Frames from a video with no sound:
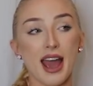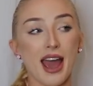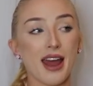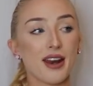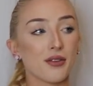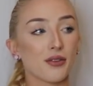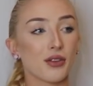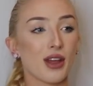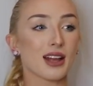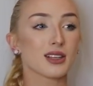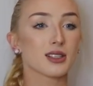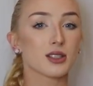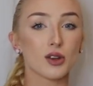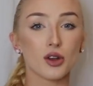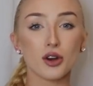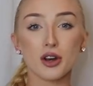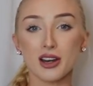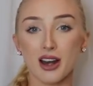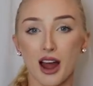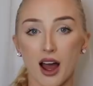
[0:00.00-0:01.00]
And if that's
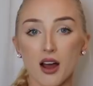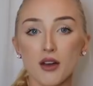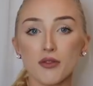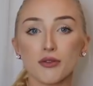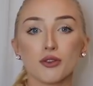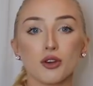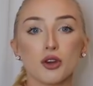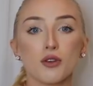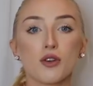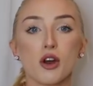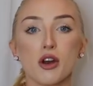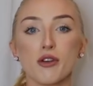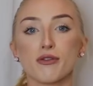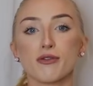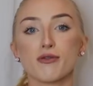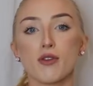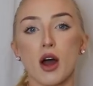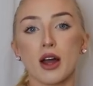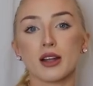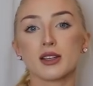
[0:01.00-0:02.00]
not enough, you've got
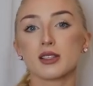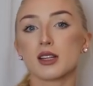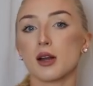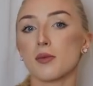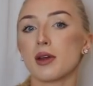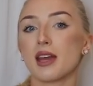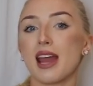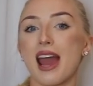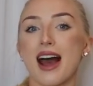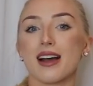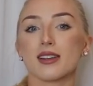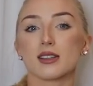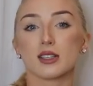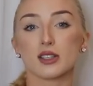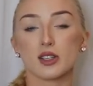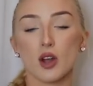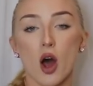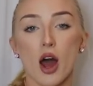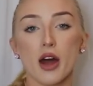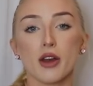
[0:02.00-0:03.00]
to find something
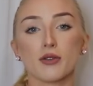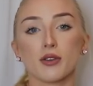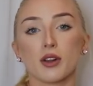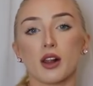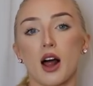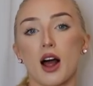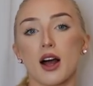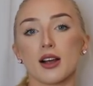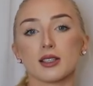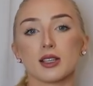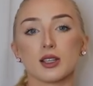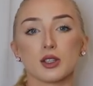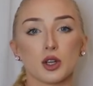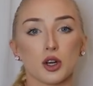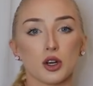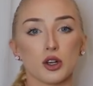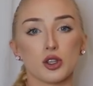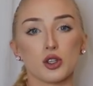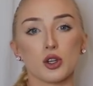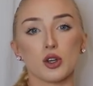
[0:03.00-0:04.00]
outside of class that's
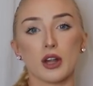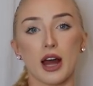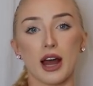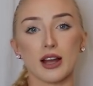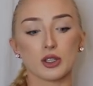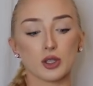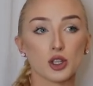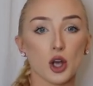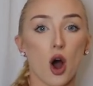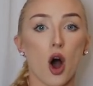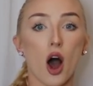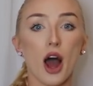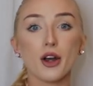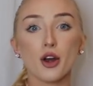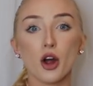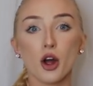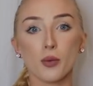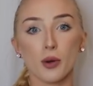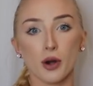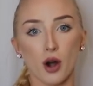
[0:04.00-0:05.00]
going to do that. So I
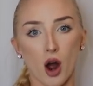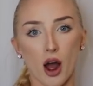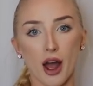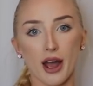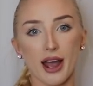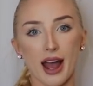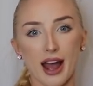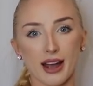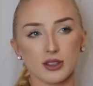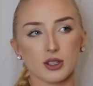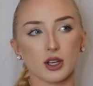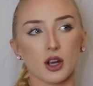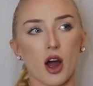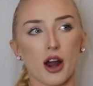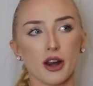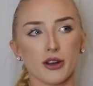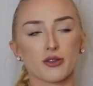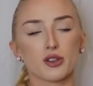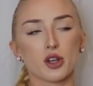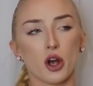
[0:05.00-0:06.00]
know when I had to
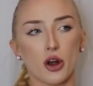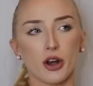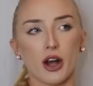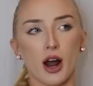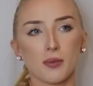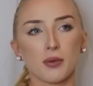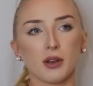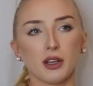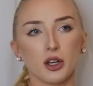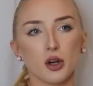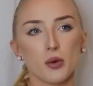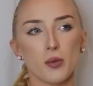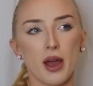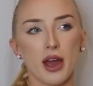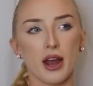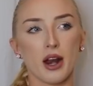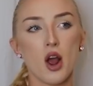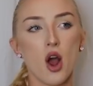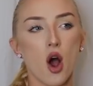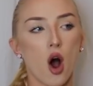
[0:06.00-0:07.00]
kind of tone up a little
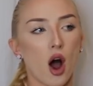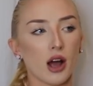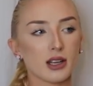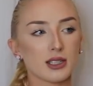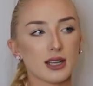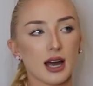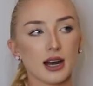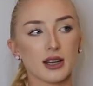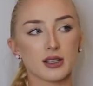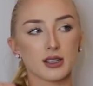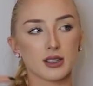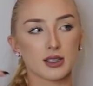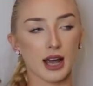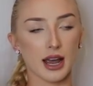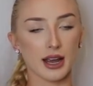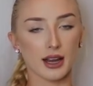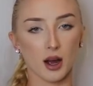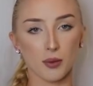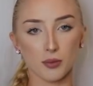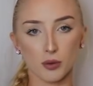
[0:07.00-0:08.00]
bit, I started to
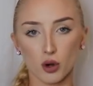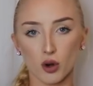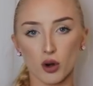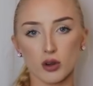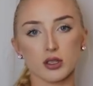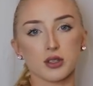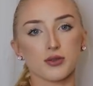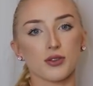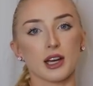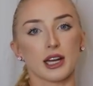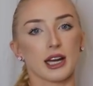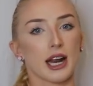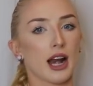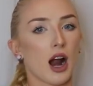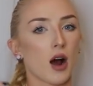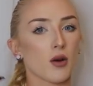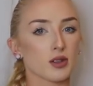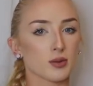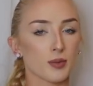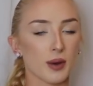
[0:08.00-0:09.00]
take up CrossFit, and
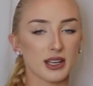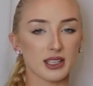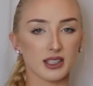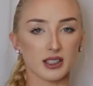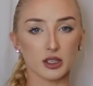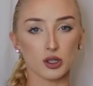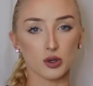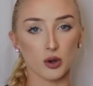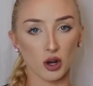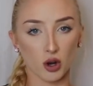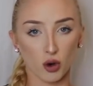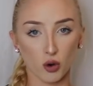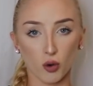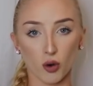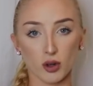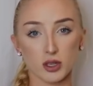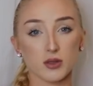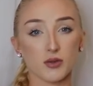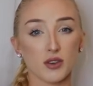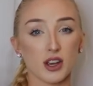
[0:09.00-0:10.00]
I was basically doing
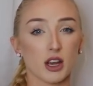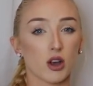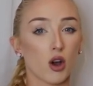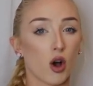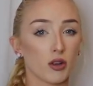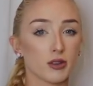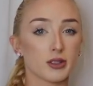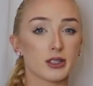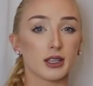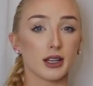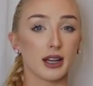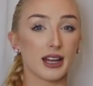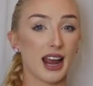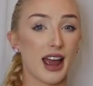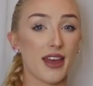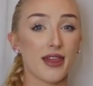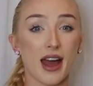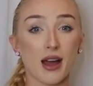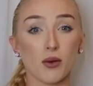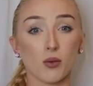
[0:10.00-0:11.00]
CrossFit
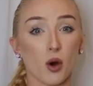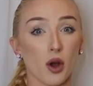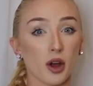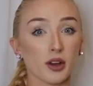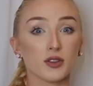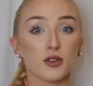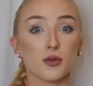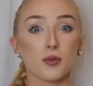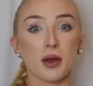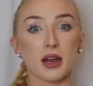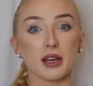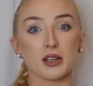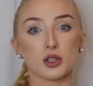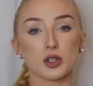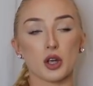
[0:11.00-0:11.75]
constantly, and that worked for me.